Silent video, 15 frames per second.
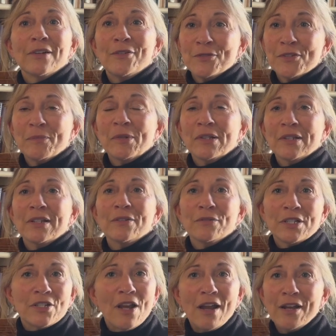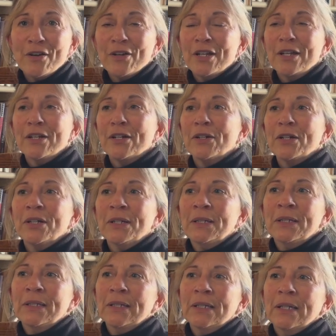ultimately retire here,
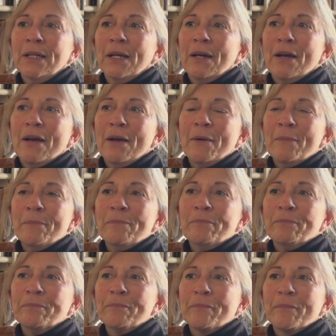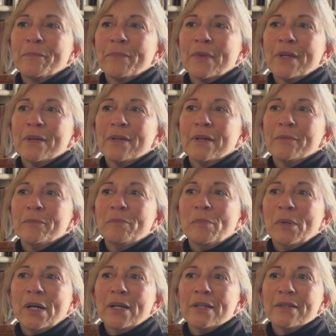
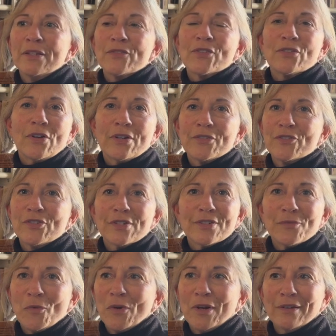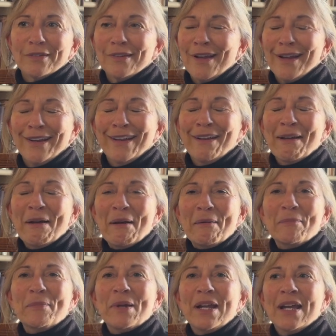but the stars just weren't lining
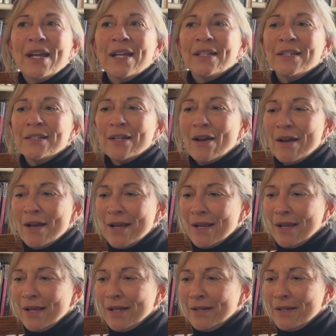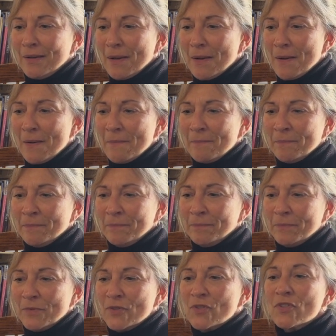up. And I had
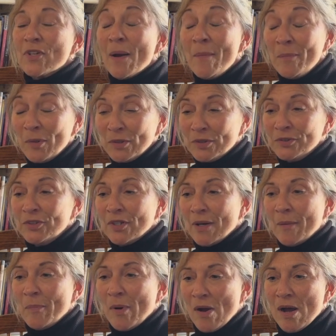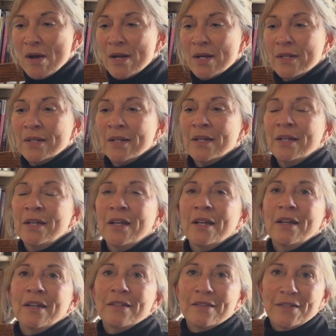stumbled upon
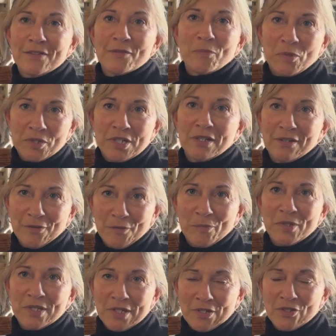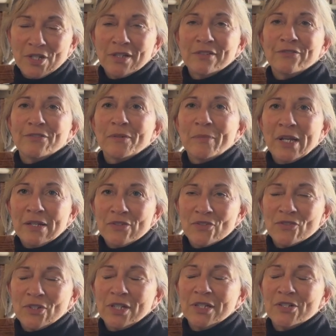this particular position for Main
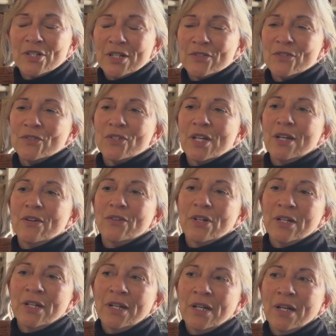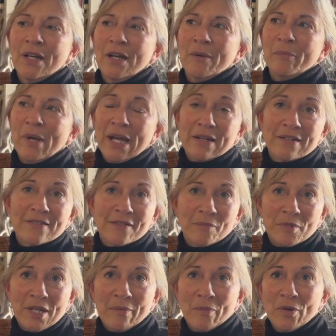Street, Chestertown, back in
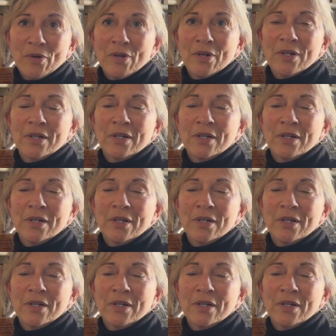September.